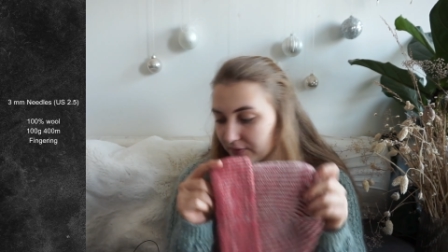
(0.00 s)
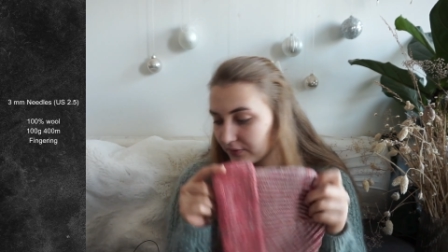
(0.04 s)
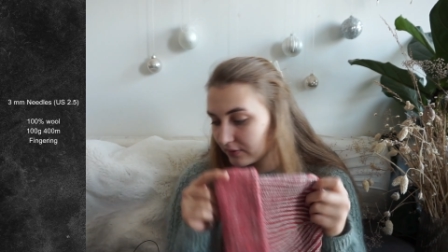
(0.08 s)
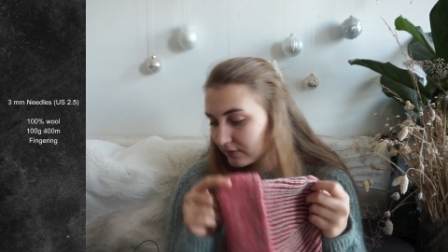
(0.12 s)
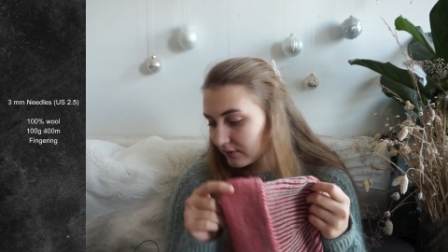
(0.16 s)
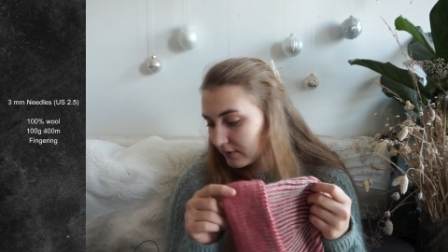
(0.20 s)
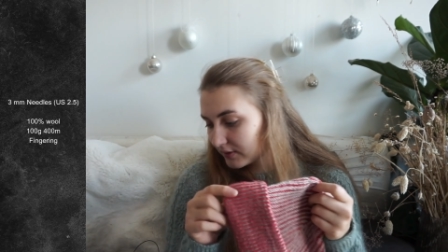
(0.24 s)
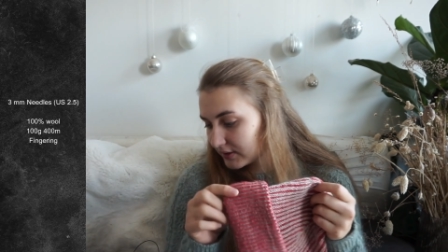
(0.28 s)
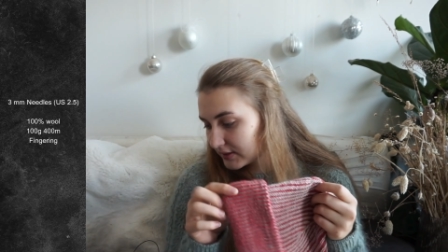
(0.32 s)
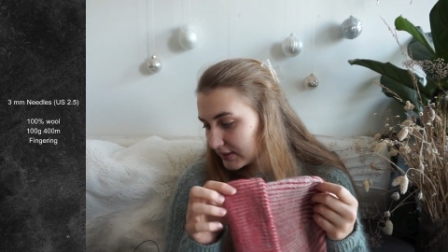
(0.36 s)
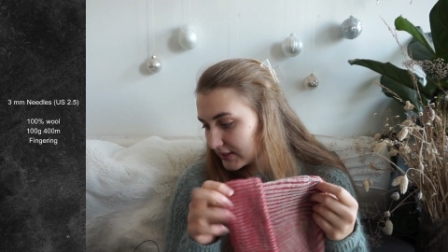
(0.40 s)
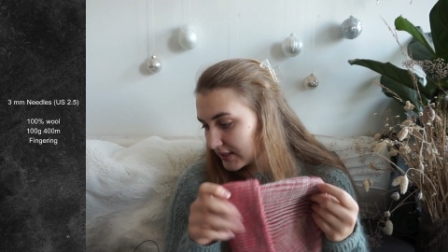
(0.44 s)
for
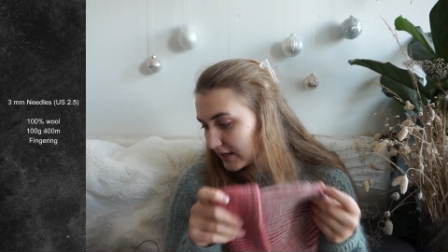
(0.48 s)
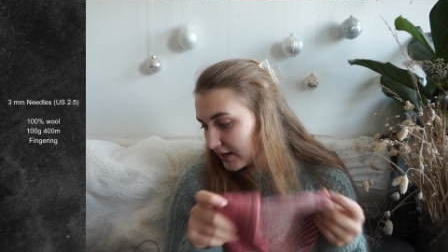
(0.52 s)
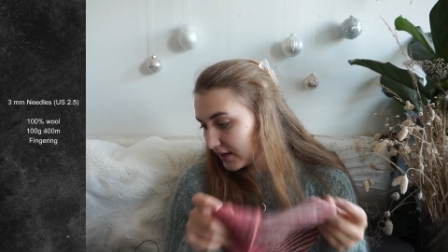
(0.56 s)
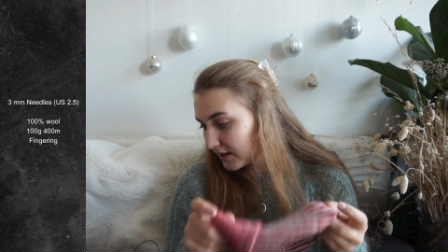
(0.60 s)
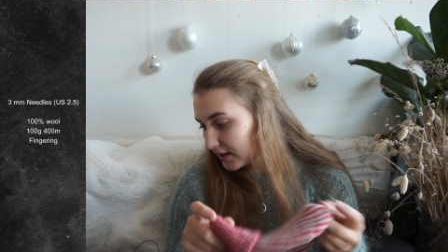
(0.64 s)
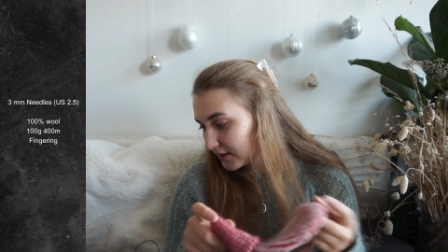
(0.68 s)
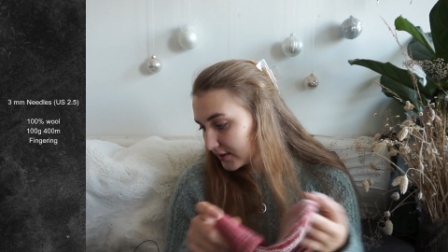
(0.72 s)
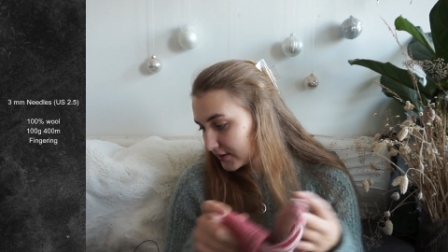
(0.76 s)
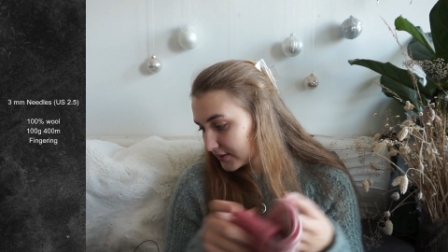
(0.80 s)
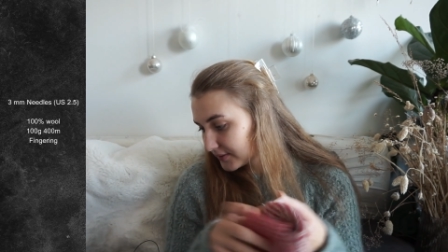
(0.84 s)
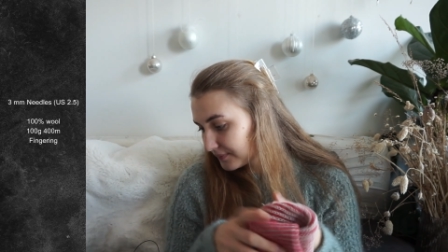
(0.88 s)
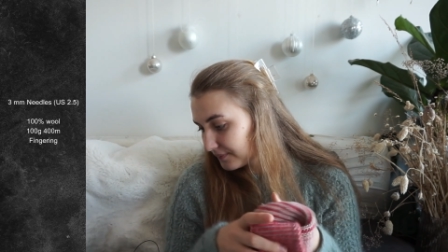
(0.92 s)
this
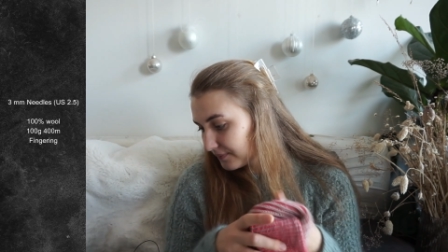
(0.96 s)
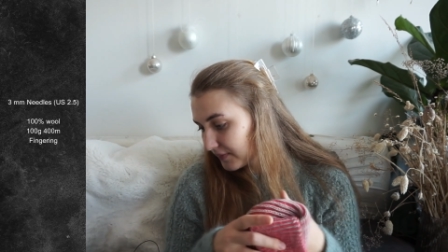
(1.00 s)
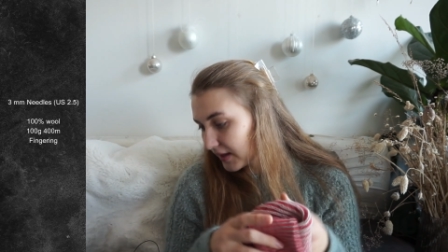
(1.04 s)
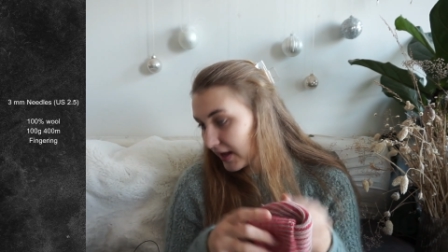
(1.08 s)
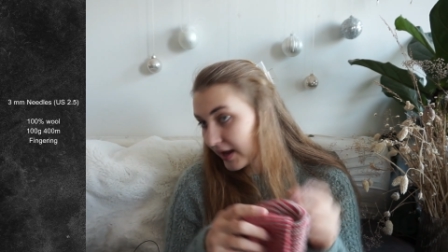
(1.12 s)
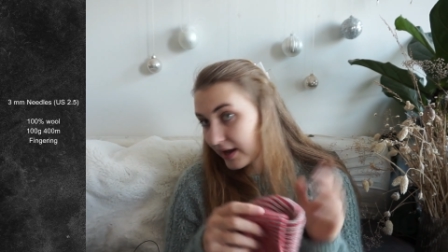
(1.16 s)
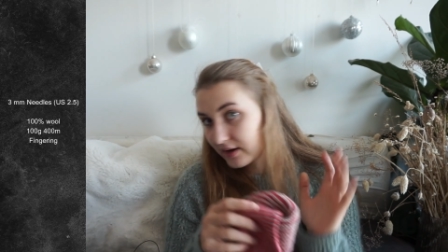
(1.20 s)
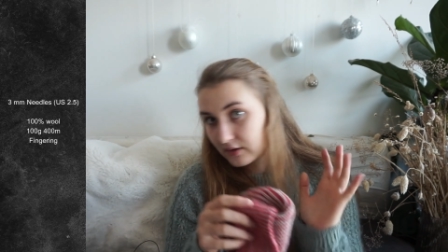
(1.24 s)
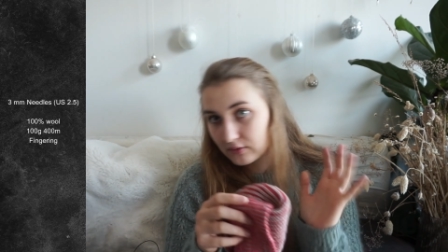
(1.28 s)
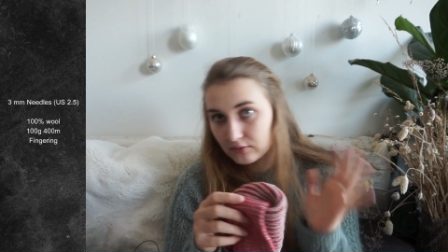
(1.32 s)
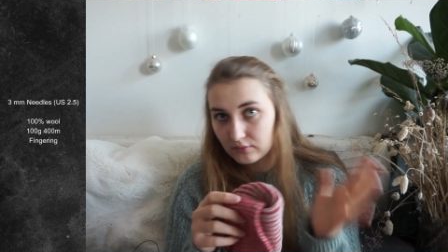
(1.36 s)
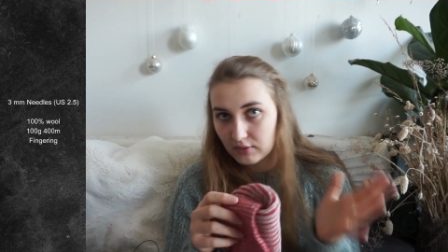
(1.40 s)
hat
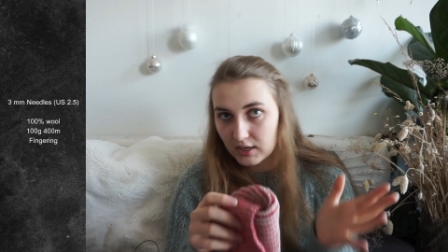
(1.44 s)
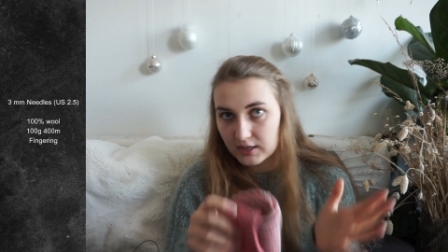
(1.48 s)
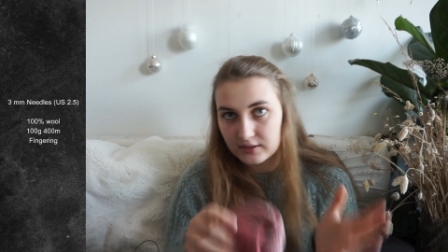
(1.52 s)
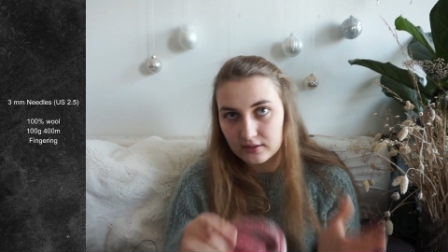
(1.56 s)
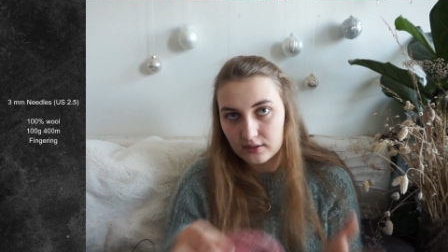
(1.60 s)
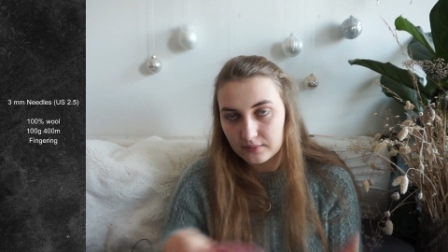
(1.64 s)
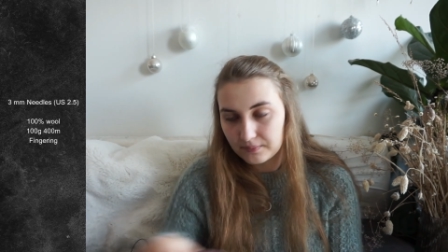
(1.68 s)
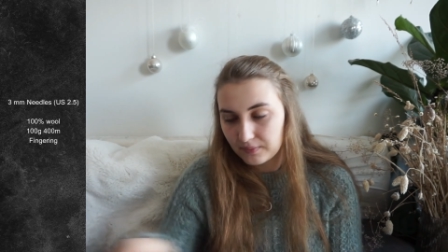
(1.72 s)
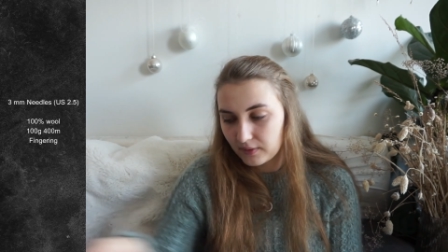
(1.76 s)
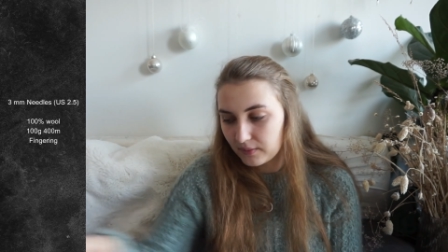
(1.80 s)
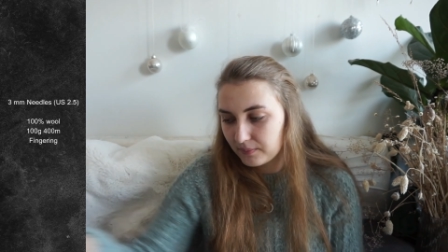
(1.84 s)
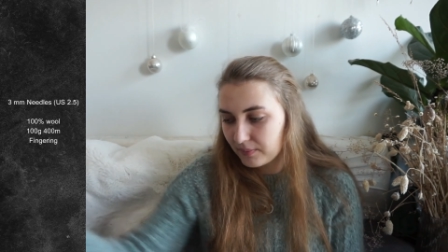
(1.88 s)
and write
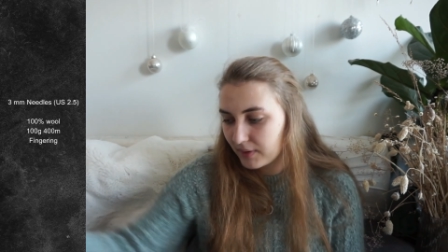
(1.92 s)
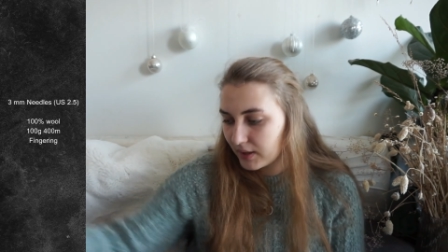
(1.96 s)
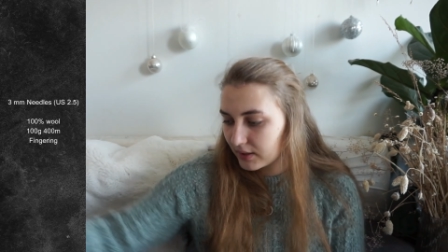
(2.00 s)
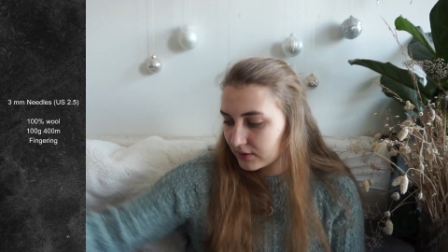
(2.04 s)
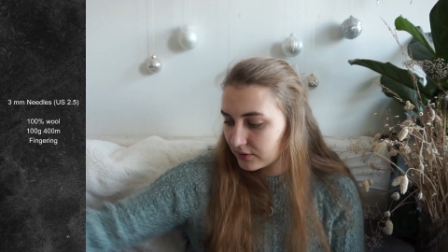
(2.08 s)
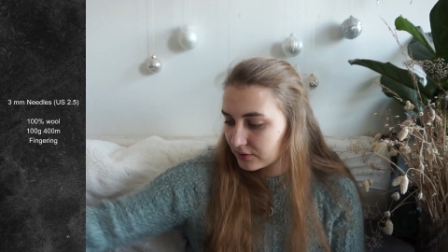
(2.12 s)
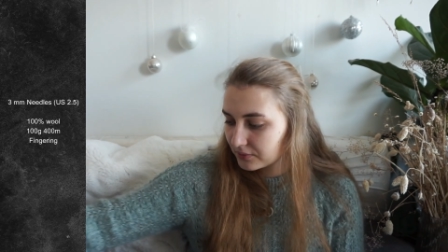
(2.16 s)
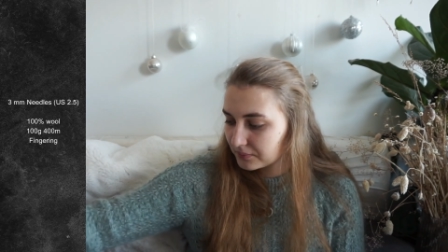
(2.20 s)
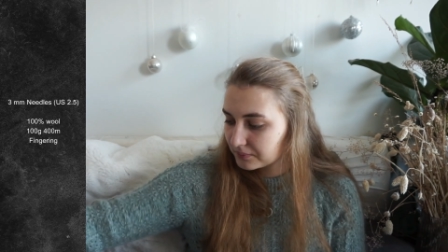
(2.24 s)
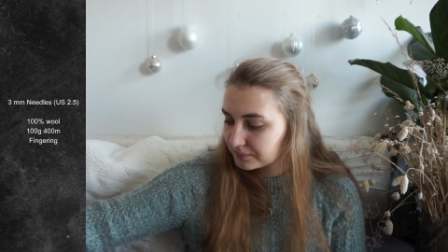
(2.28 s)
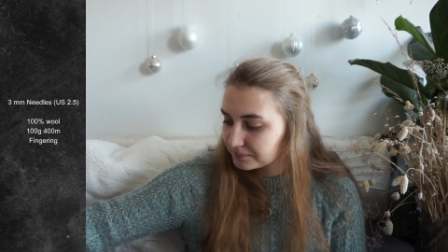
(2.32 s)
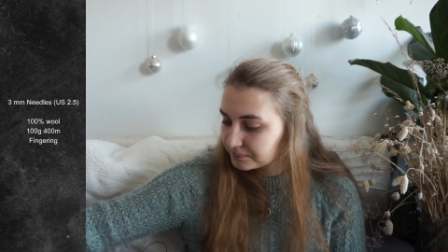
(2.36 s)
up the
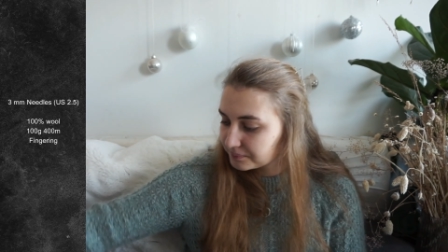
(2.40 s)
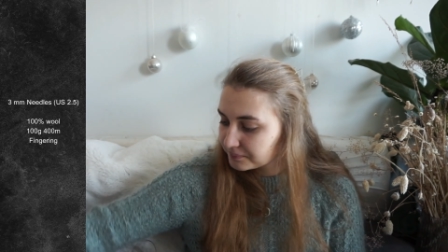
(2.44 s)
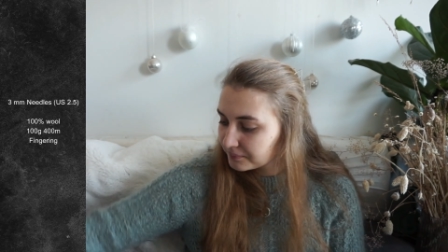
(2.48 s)
pattern.